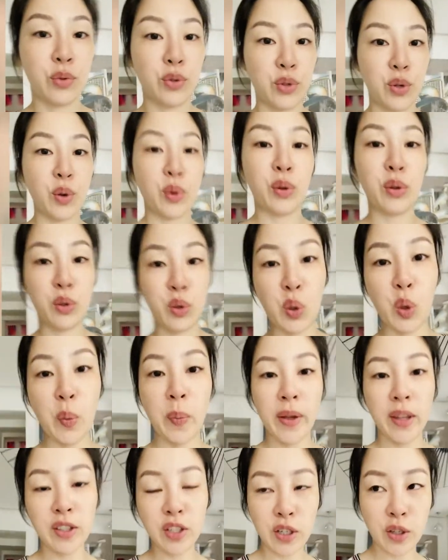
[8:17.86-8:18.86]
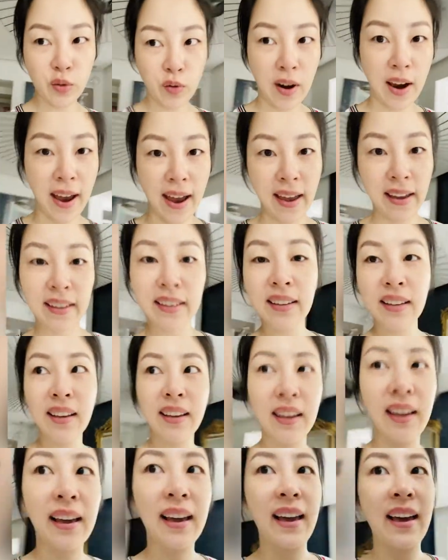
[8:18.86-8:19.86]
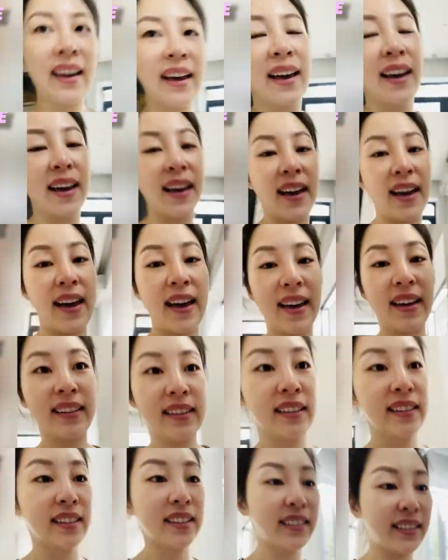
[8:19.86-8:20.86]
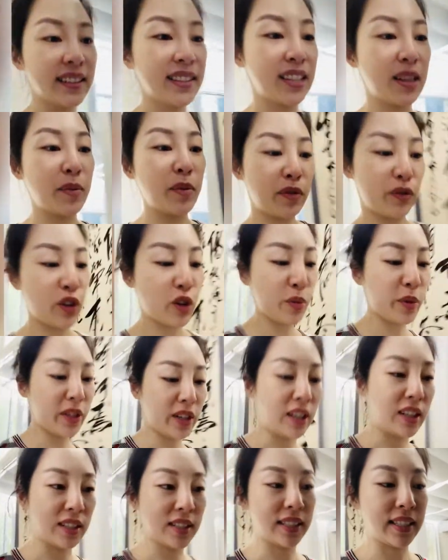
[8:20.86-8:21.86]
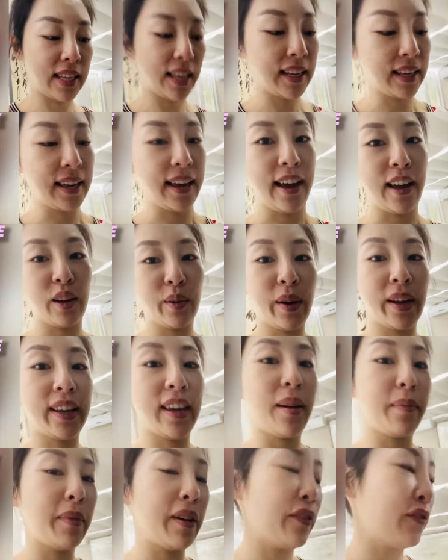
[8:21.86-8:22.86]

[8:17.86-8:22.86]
So the doorbell just rang, and some of you have been asking, how do I get my